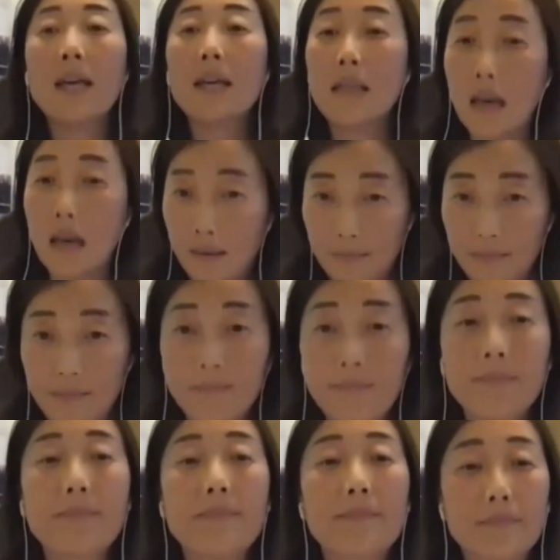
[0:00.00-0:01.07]
of women
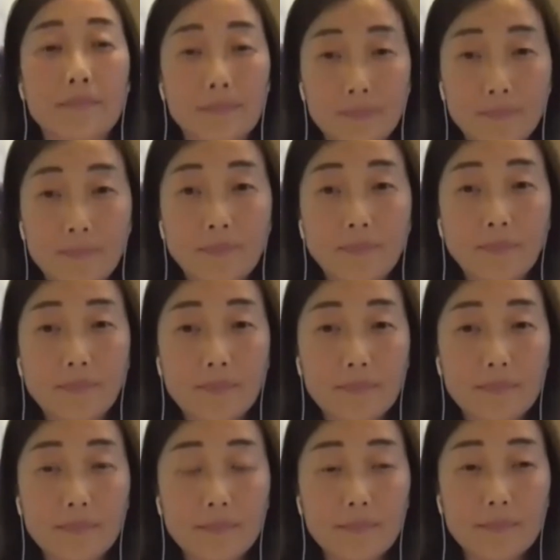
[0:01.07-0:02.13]
struggling.
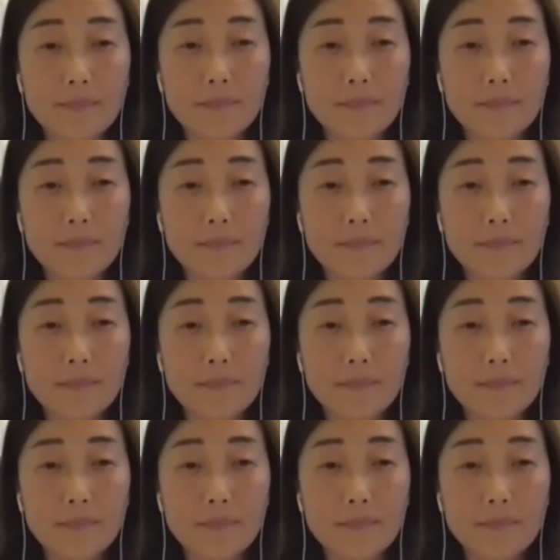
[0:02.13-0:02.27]
It's hard